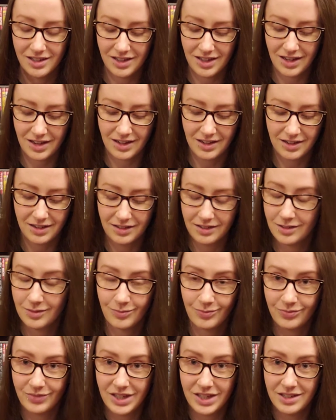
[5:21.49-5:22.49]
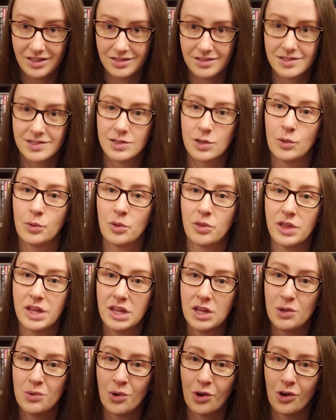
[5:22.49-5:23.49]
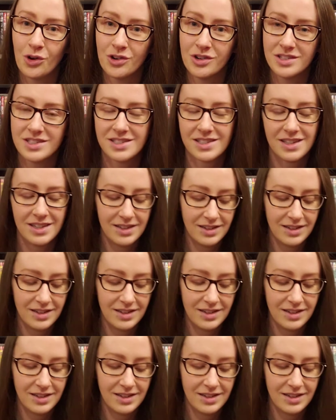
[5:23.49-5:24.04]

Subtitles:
And they didn't, so thank you, Art,